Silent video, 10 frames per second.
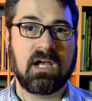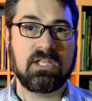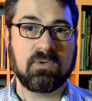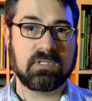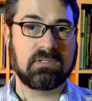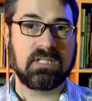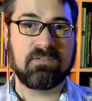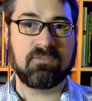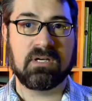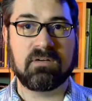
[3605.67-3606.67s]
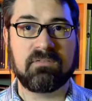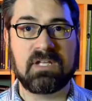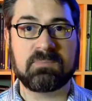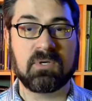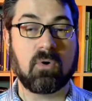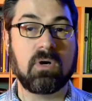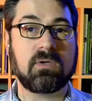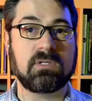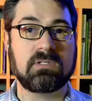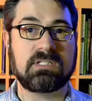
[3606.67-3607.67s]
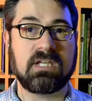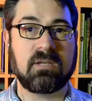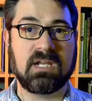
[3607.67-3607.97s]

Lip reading: you can leave them here at Facebook, or you can send them